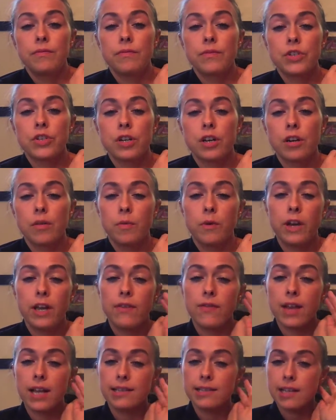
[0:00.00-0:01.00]
trigger point.
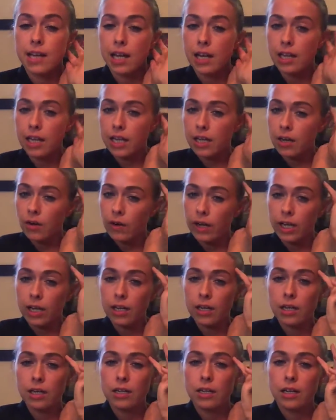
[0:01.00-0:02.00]
And that's kind of like
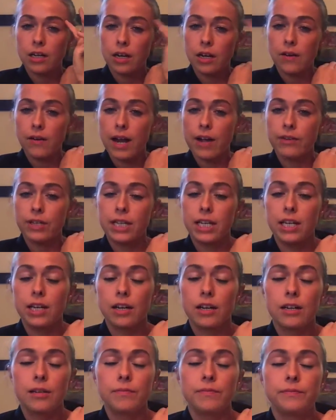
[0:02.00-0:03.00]
going around
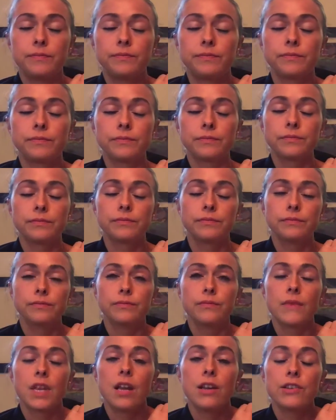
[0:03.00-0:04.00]
here.
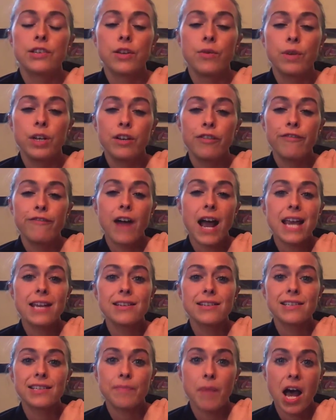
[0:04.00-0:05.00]
So when you find
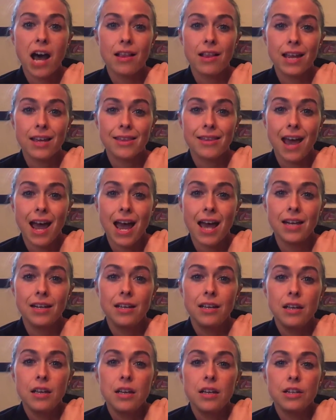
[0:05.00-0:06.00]
a spot like that,
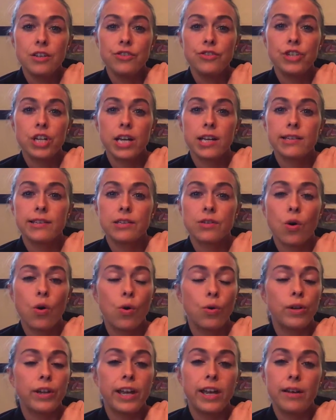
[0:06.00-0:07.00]
you just
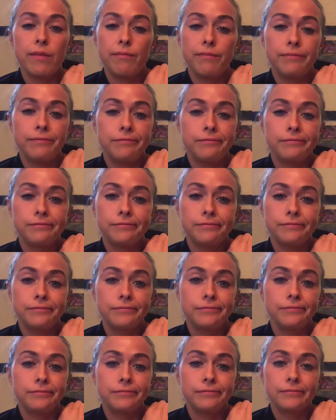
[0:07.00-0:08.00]
hold it.
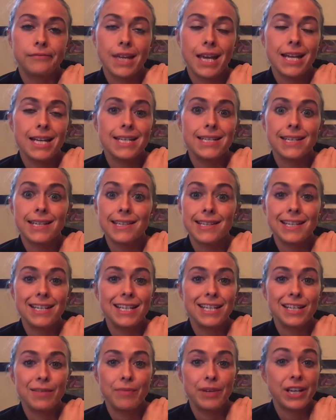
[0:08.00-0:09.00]
And it doesn't
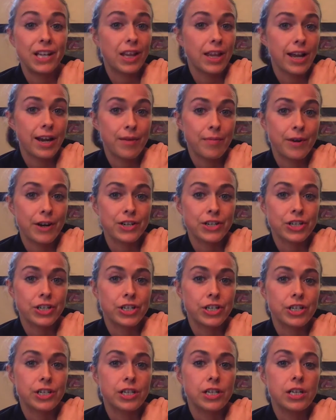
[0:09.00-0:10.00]
need to be a lot of
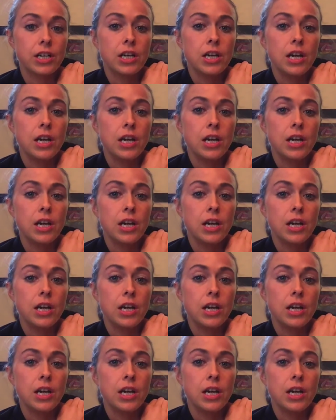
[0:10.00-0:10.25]
pressure.